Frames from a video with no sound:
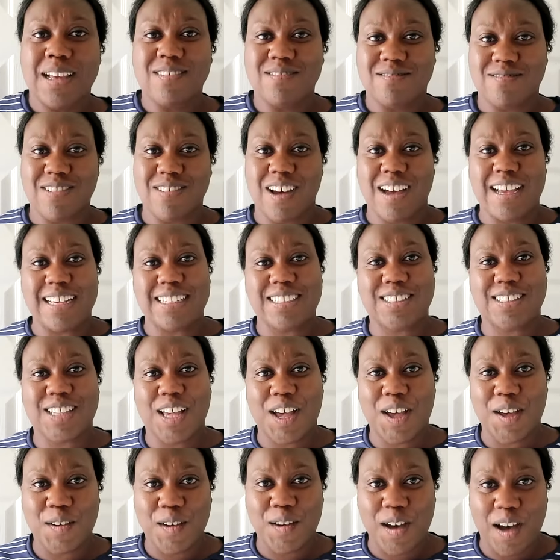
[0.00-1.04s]
Right, so
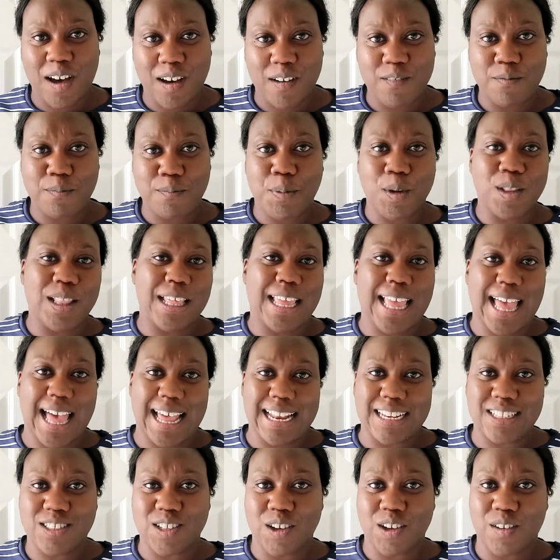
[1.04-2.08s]
I've put the
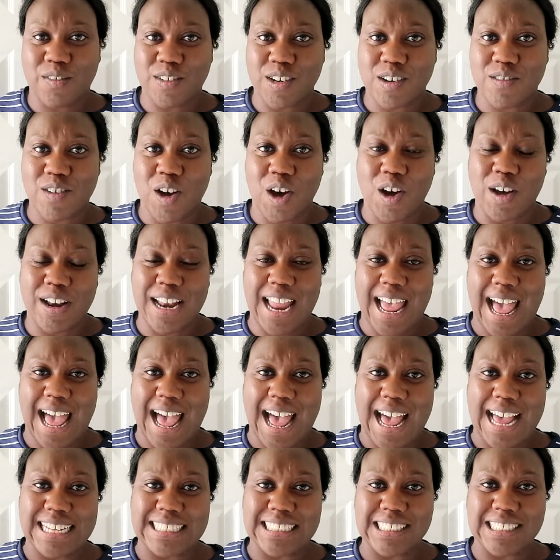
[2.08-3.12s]
callus softener on
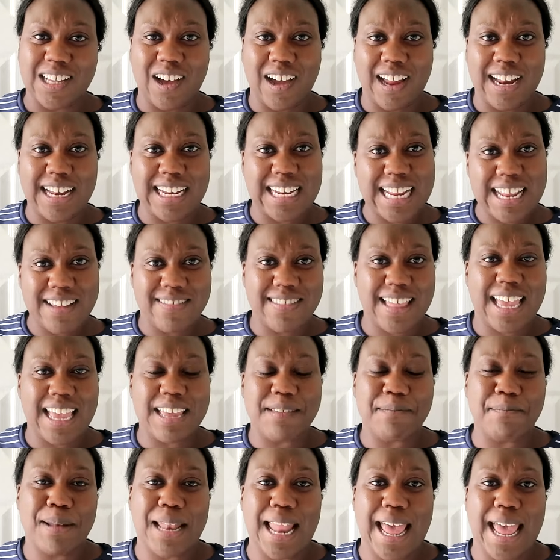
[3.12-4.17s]
and I leave that
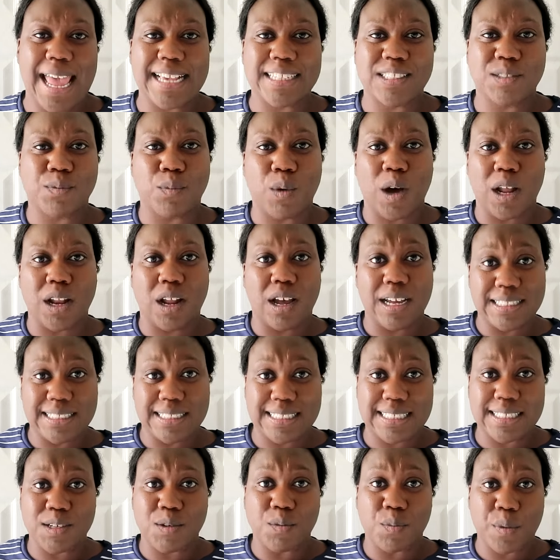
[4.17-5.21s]
in place while I
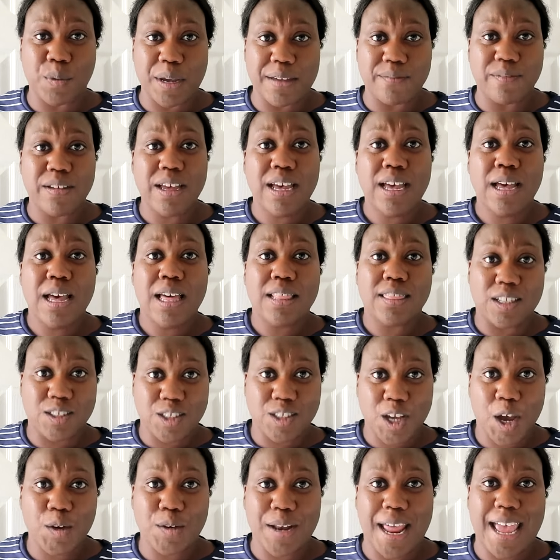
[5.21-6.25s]
deal with the
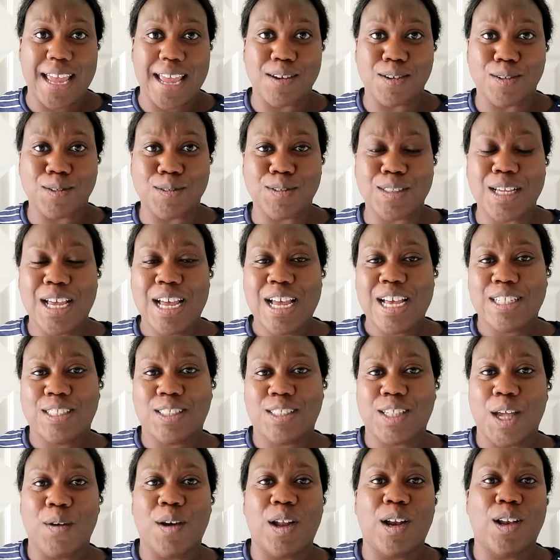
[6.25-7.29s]
toenails.
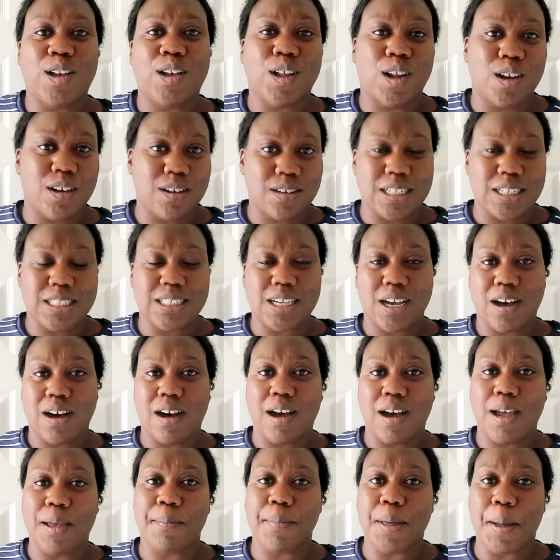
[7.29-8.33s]
So a lot of the
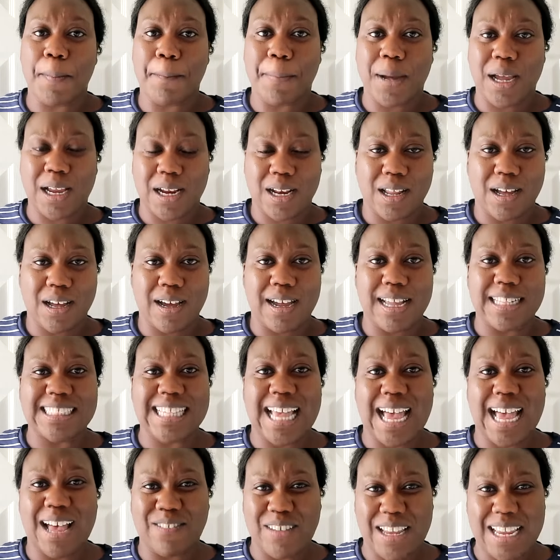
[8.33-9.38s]
time my clients
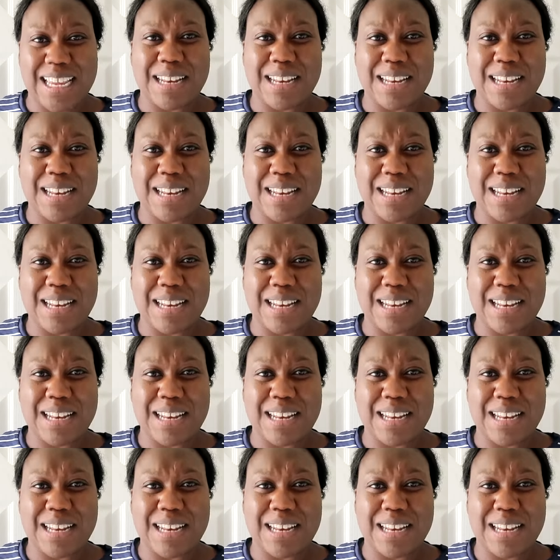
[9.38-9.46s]
have